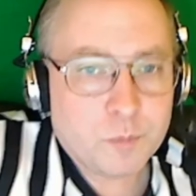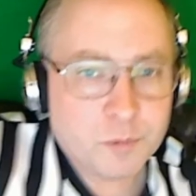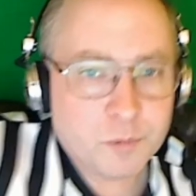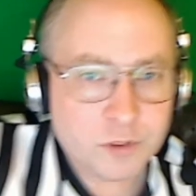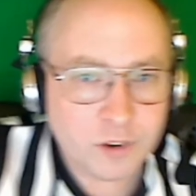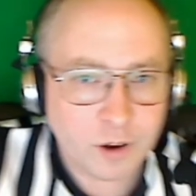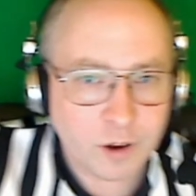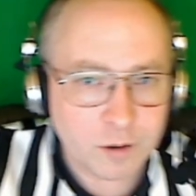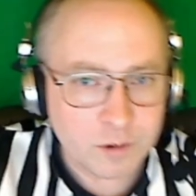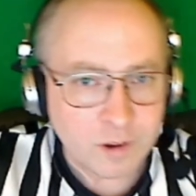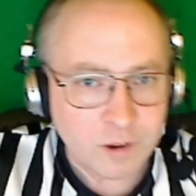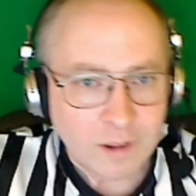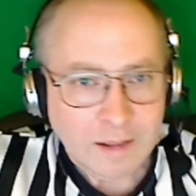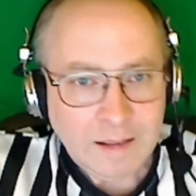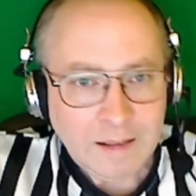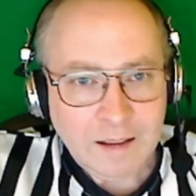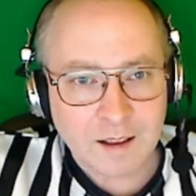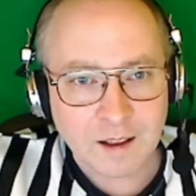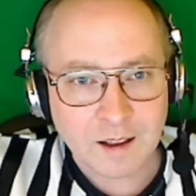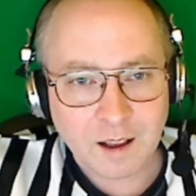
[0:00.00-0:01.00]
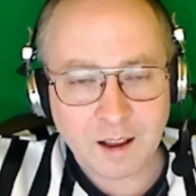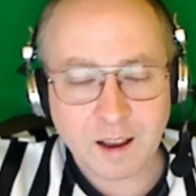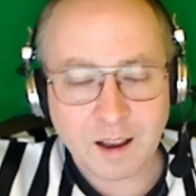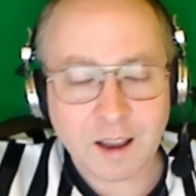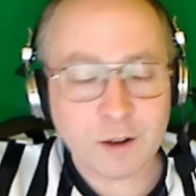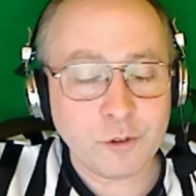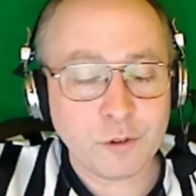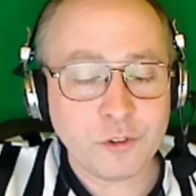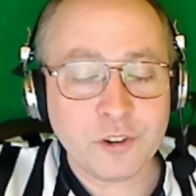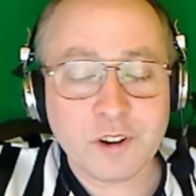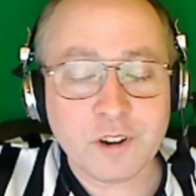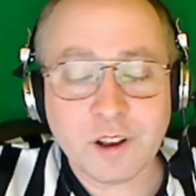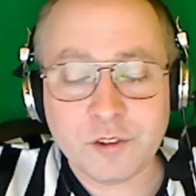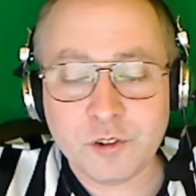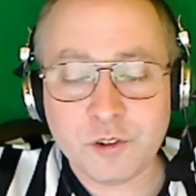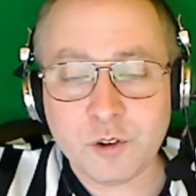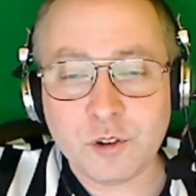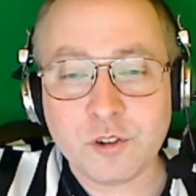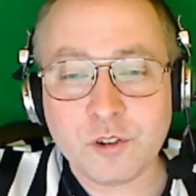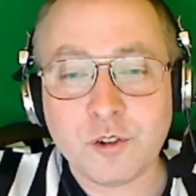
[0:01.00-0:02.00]
So I don't
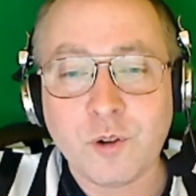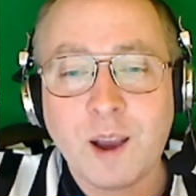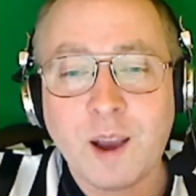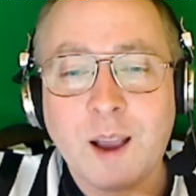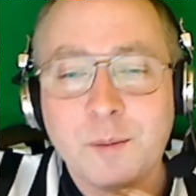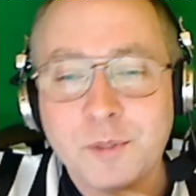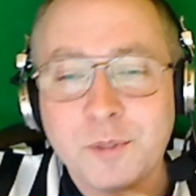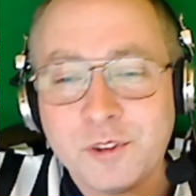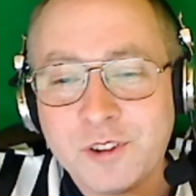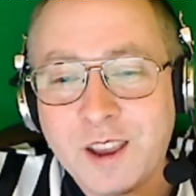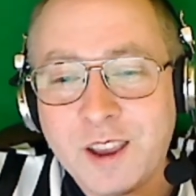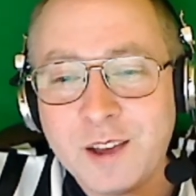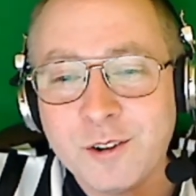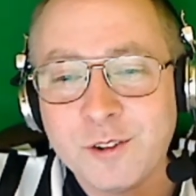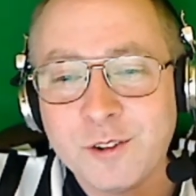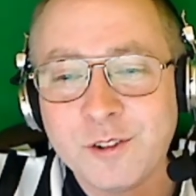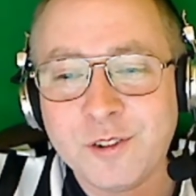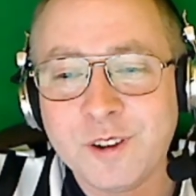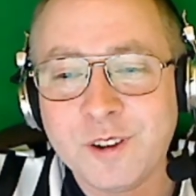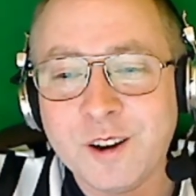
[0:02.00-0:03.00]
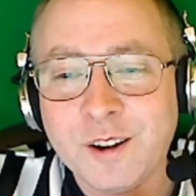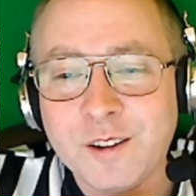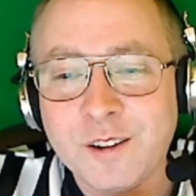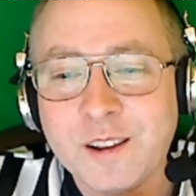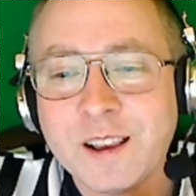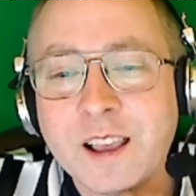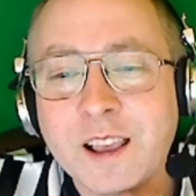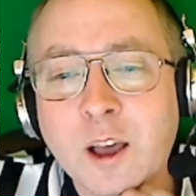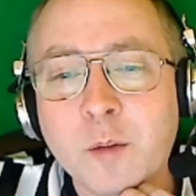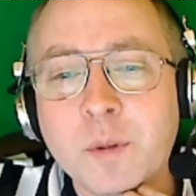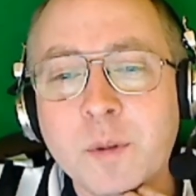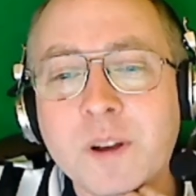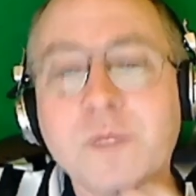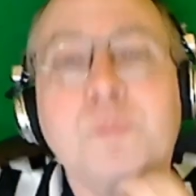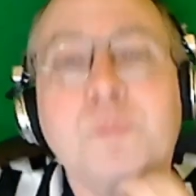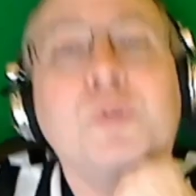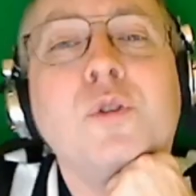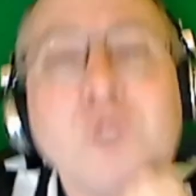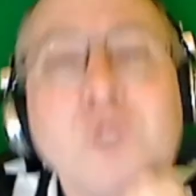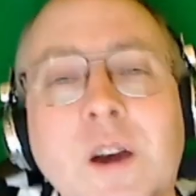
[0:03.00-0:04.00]
suggest you just grab the skater's, like helmet
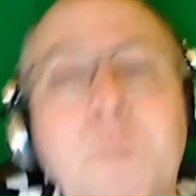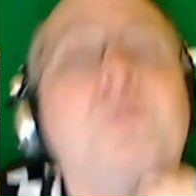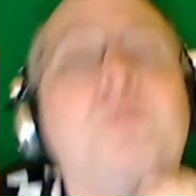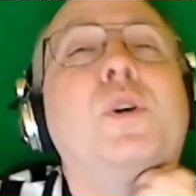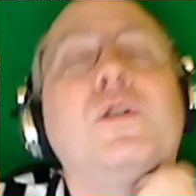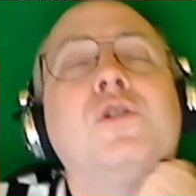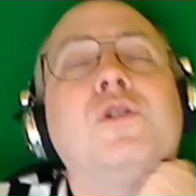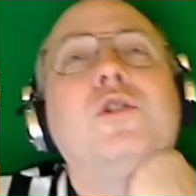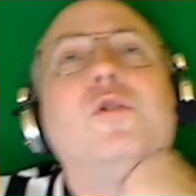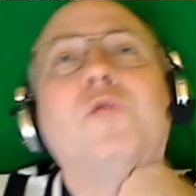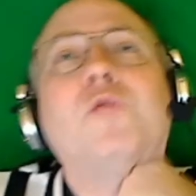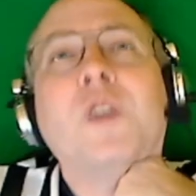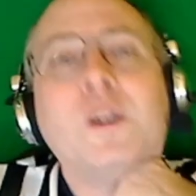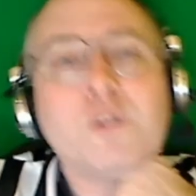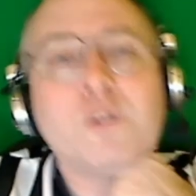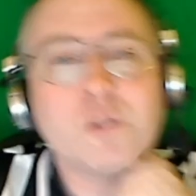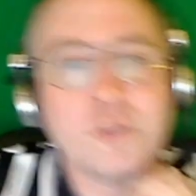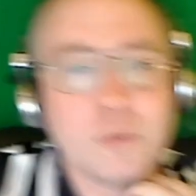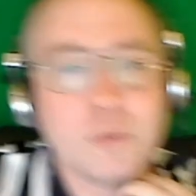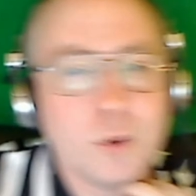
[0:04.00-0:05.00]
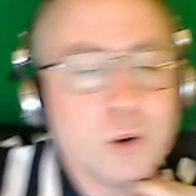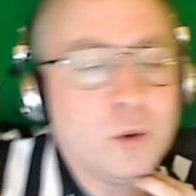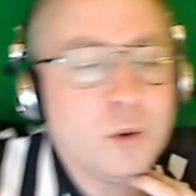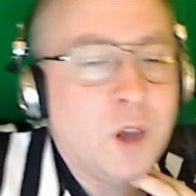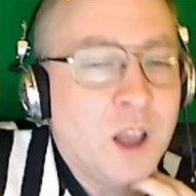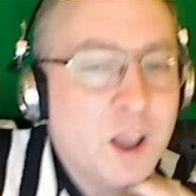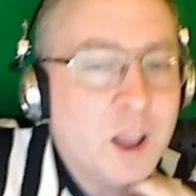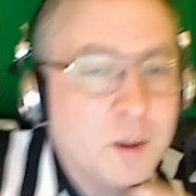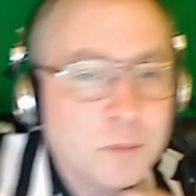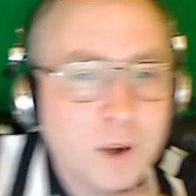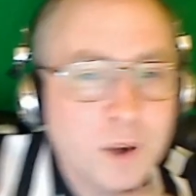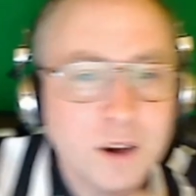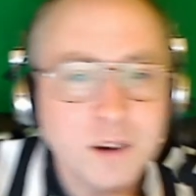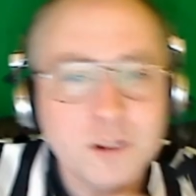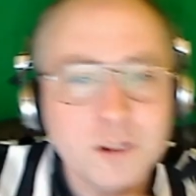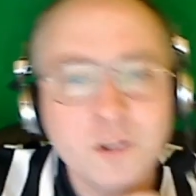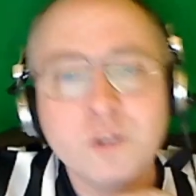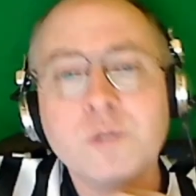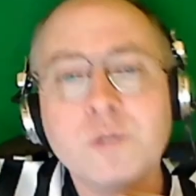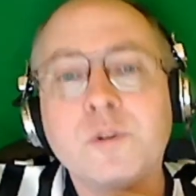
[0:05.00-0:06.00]
and try to put 2 fingers through, but
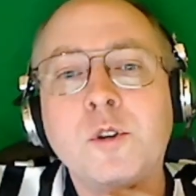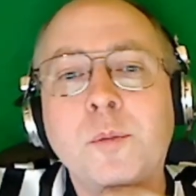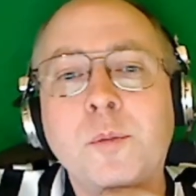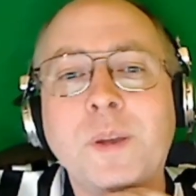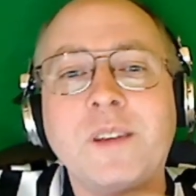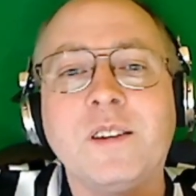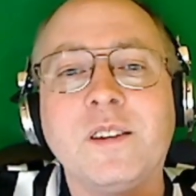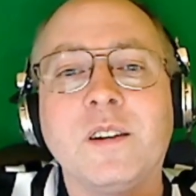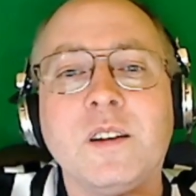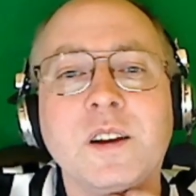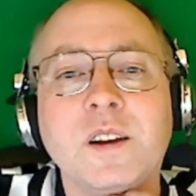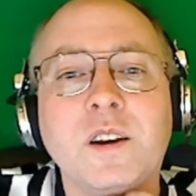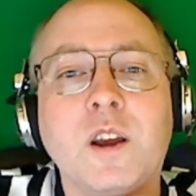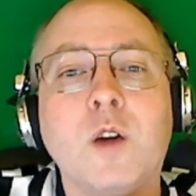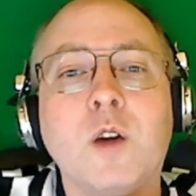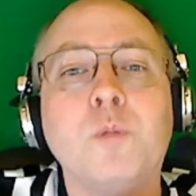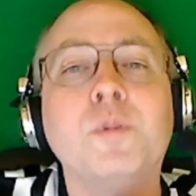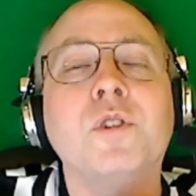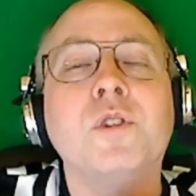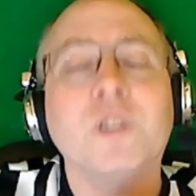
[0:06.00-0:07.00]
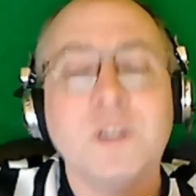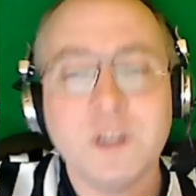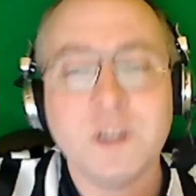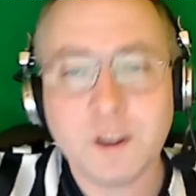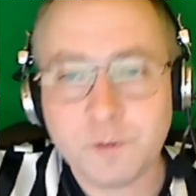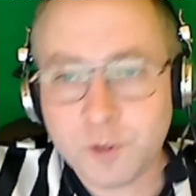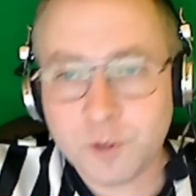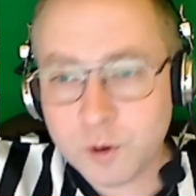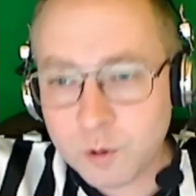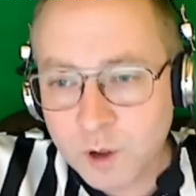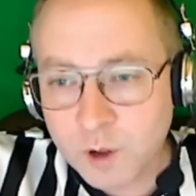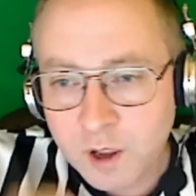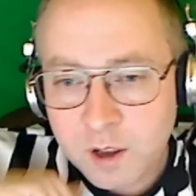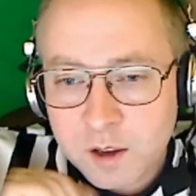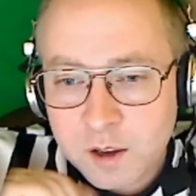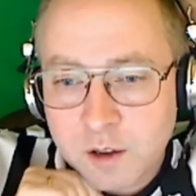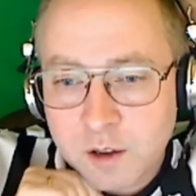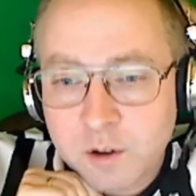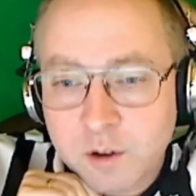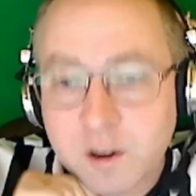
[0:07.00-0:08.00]
you'll basically know, particularly if you,
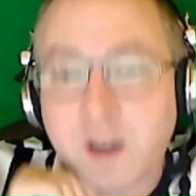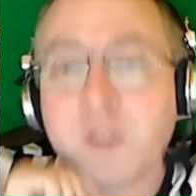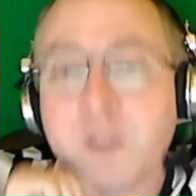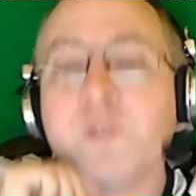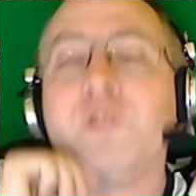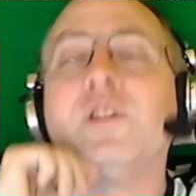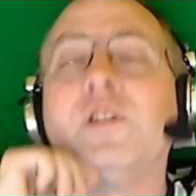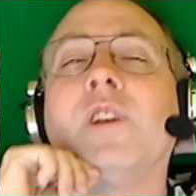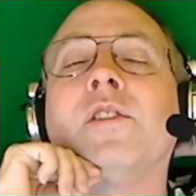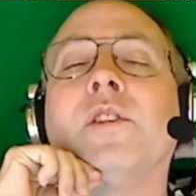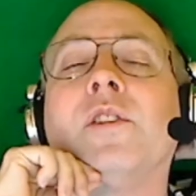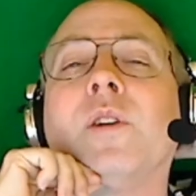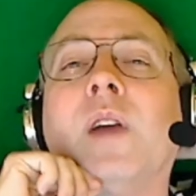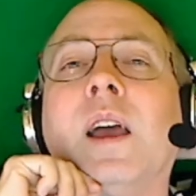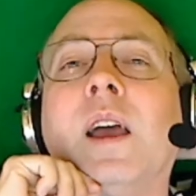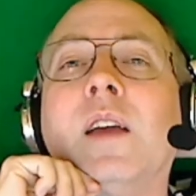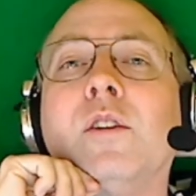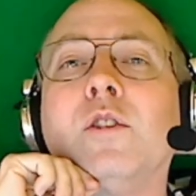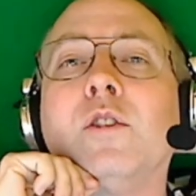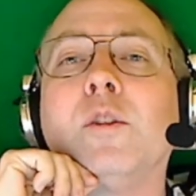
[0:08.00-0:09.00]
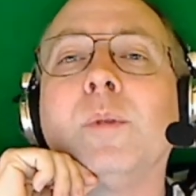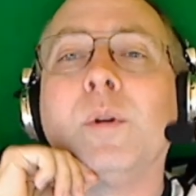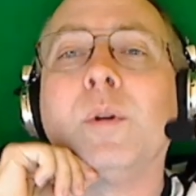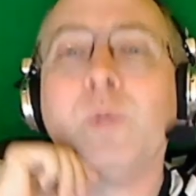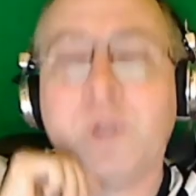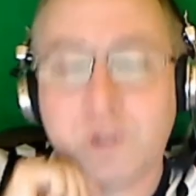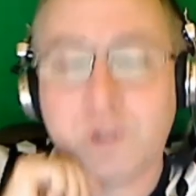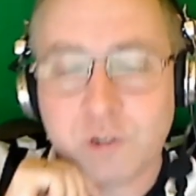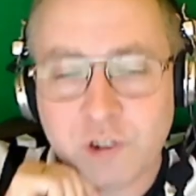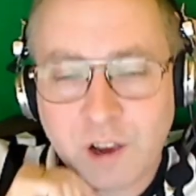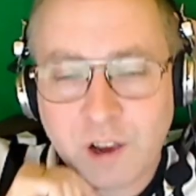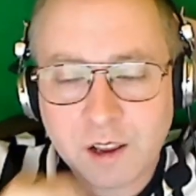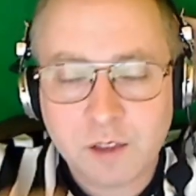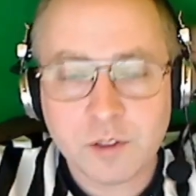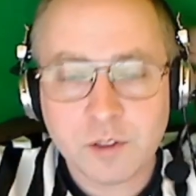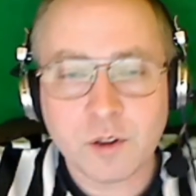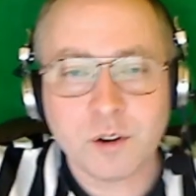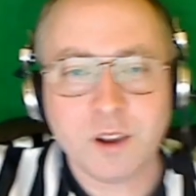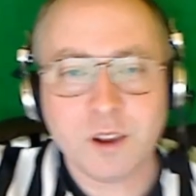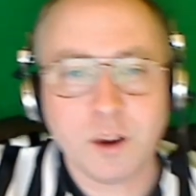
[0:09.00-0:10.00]
kind of adjust their head a little bit when you're checking
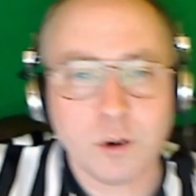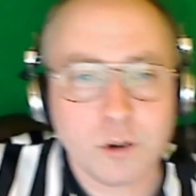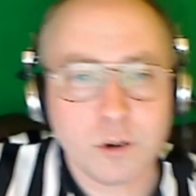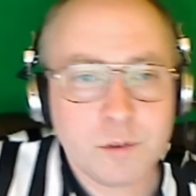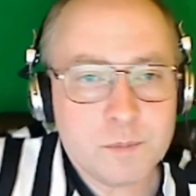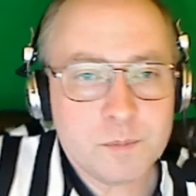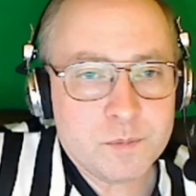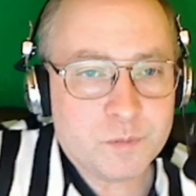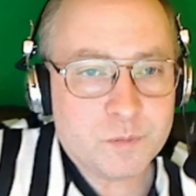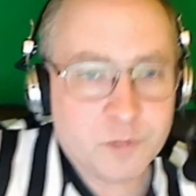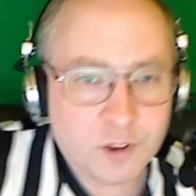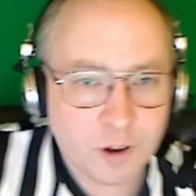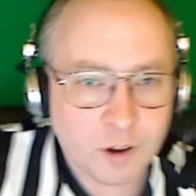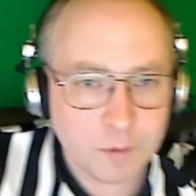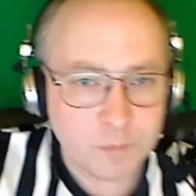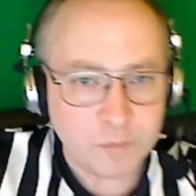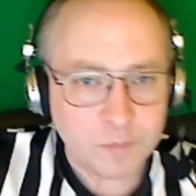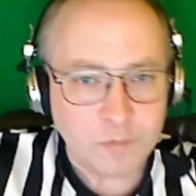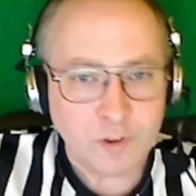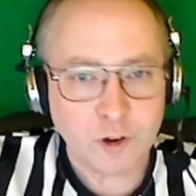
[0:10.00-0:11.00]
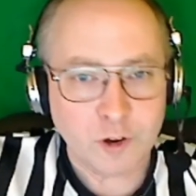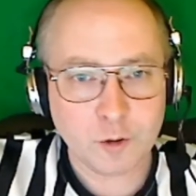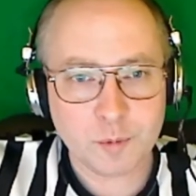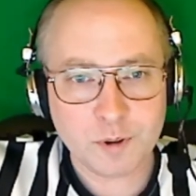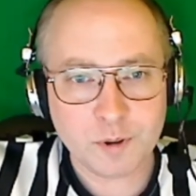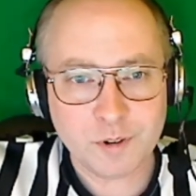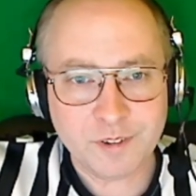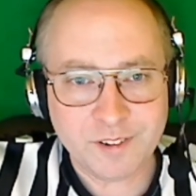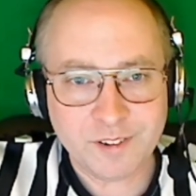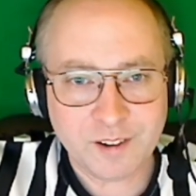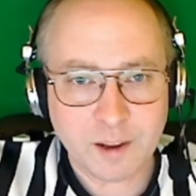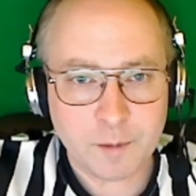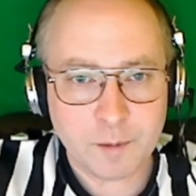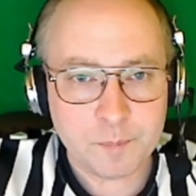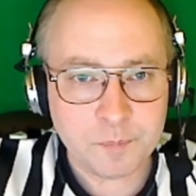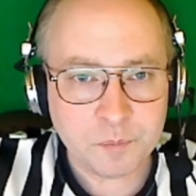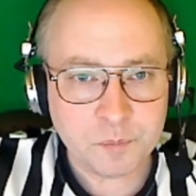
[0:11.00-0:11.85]
their gear. So then you'll be able to see.